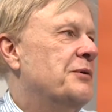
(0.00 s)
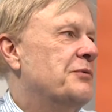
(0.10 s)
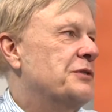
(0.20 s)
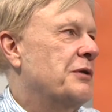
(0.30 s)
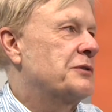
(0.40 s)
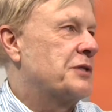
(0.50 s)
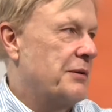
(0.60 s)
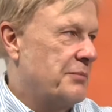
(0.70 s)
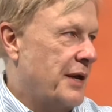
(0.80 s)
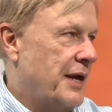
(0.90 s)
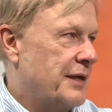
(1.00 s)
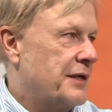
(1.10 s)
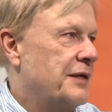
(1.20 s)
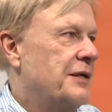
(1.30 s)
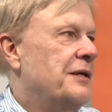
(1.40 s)
results come back
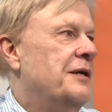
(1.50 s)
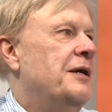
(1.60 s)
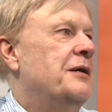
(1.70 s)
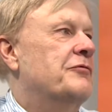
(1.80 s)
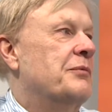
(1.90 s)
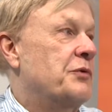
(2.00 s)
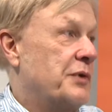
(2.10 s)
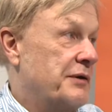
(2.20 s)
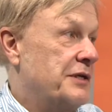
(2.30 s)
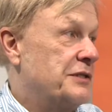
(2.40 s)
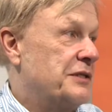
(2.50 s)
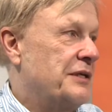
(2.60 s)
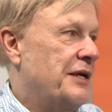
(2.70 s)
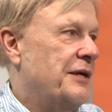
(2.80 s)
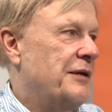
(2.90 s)
from queries
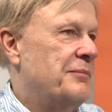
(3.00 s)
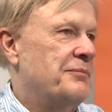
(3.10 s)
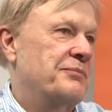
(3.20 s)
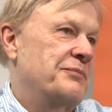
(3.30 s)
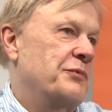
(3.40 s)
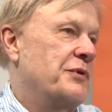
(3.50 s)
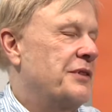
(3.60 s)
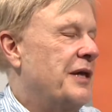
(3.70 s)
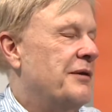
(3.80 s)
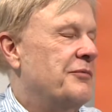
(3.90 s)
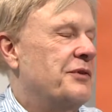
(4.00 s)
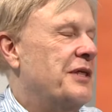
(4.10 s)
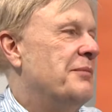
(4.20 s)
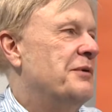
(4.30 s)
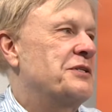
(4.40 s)
with
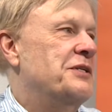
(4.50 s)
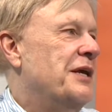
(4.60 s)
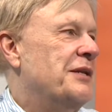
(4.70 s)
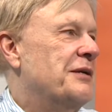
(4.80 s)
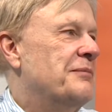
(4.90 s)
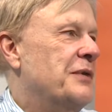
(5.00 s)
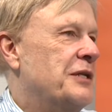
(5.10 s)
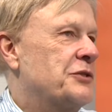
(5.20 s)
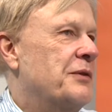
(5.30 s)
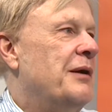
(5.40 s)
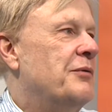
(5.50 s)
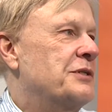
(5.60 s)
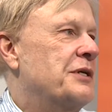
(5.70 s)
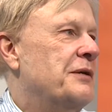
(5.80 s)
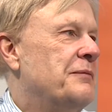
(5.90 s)
that much data. And so that
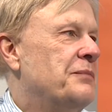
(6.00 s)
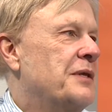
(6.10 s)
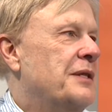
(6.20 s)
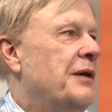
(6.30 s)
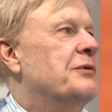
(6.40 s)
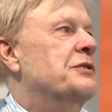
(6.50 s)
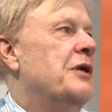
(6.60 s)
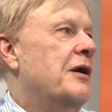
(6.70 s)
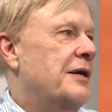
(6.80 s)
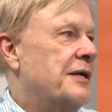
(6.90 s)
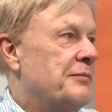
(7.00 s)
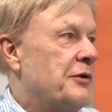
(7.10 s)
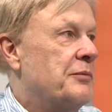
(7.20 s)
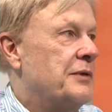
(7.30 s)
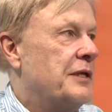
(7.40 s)
was an aha
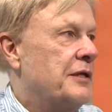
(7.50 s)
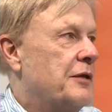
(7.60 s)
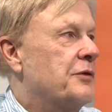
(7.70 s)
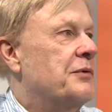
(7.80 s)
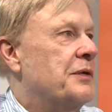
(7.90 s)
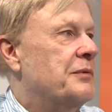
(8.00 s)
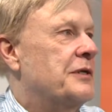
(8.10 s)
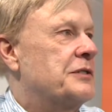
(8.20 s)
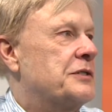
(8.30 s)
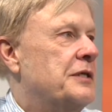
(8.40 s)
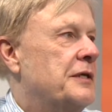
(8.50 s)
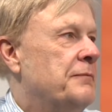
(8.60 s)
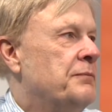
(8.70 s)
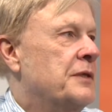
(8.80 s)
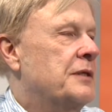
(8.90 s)
moment. Another one was the
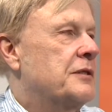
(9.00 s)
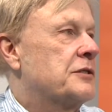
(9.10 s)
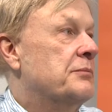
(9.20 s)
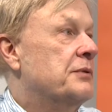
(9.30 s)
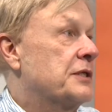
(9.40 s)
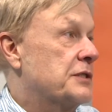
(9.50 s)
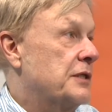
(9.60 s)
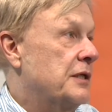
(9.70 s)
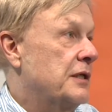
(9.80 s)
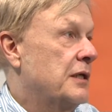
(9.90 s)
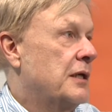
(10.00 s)
simplicity